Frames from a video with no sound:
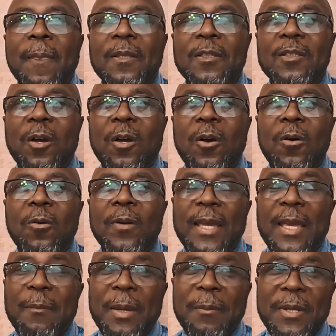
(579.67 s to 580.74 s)
So,
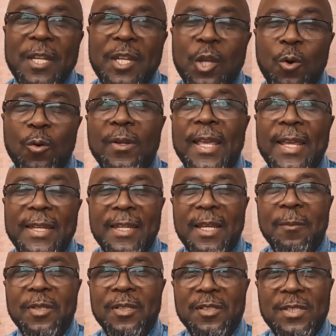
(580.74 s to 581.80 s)
and maybe donate
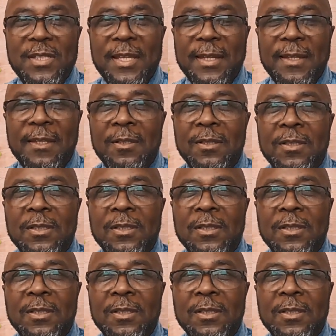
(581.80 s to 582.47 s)
them to cities